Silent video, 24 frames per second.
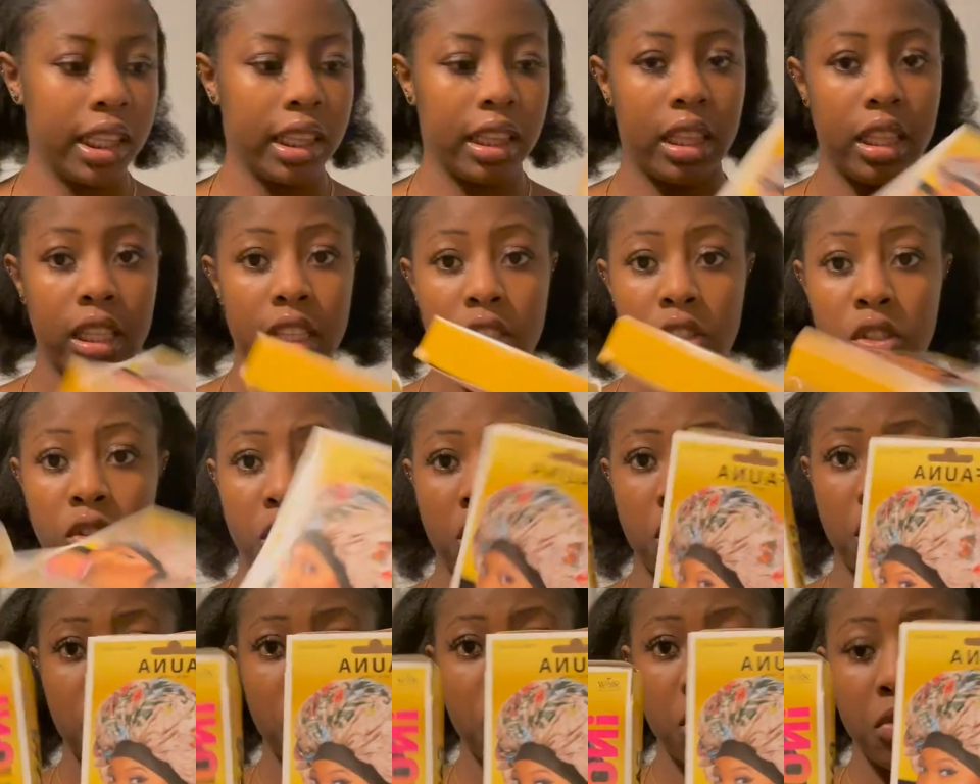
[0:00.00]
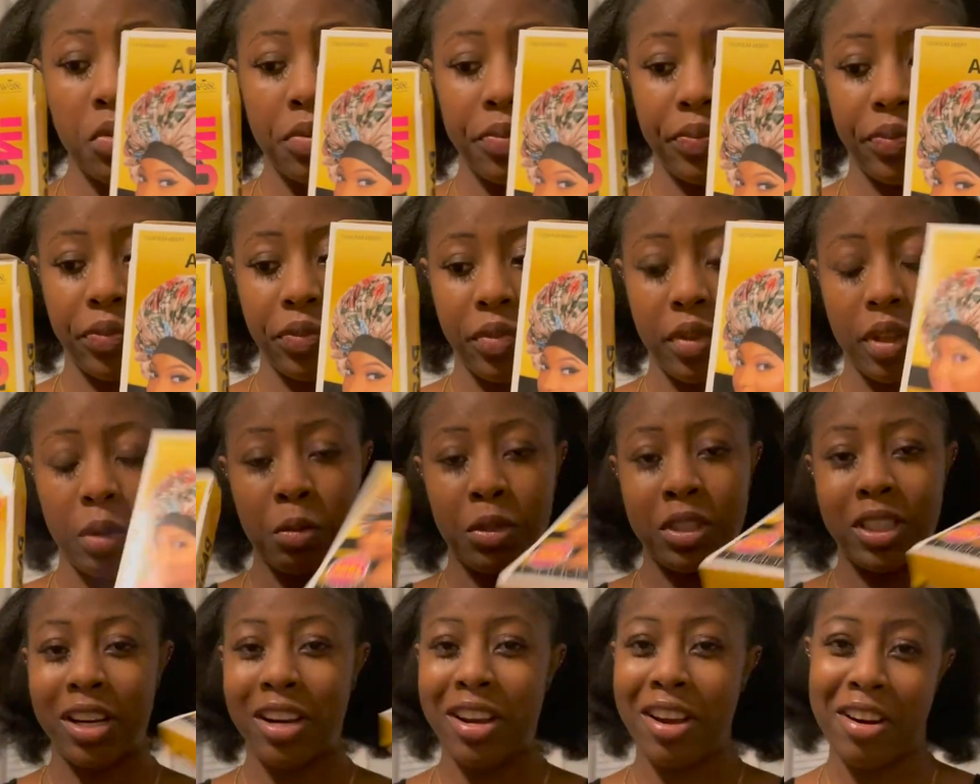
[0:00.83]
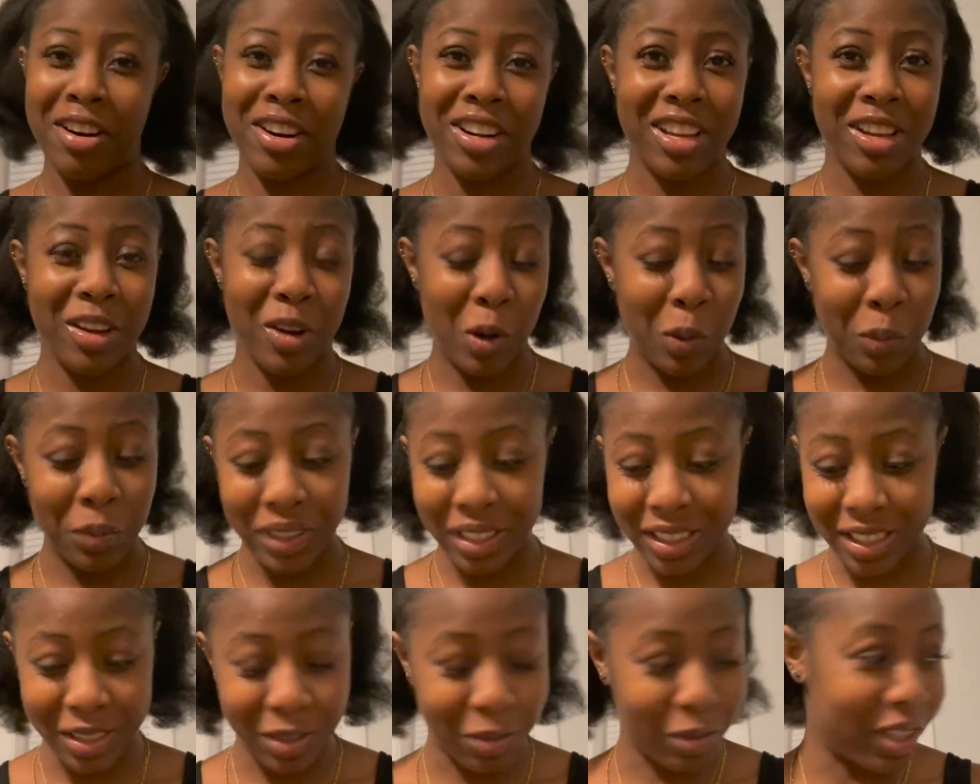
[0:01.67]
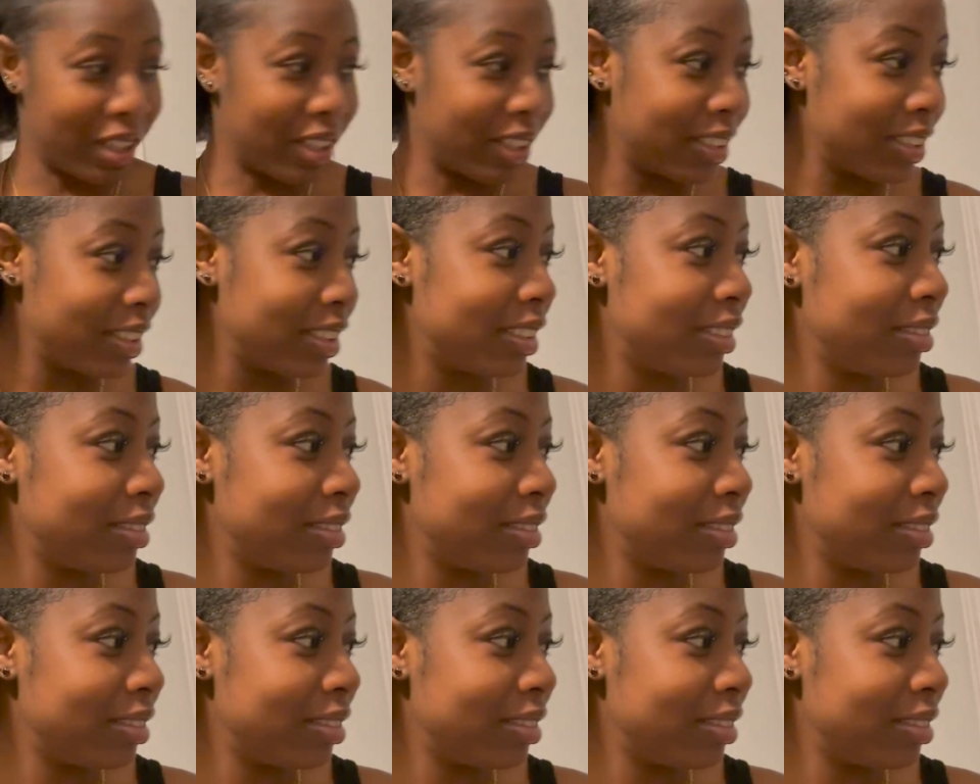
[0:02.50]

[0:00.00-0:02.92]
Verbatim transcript: These two, which I already opened as well,